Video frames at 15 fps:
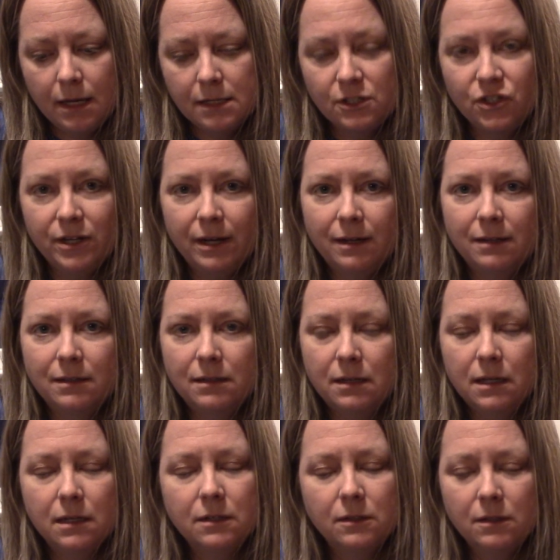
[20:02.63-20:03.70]
yeah,
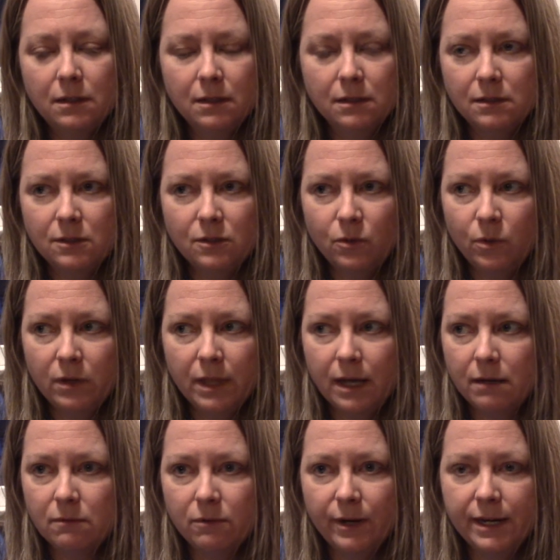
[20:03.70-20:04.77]
ignore
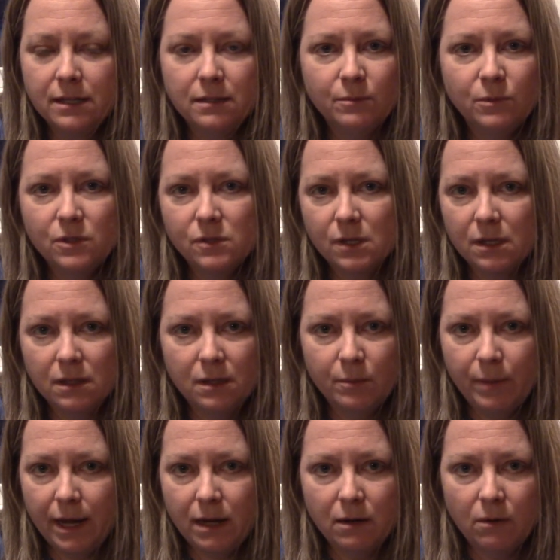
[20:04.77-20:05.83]
that random music in the
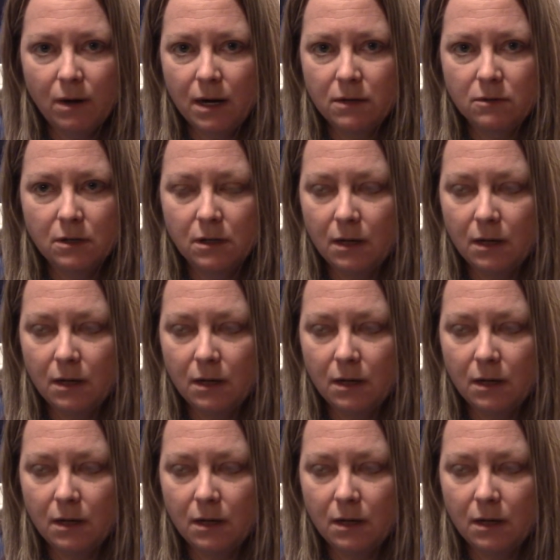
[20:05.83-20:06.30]
background.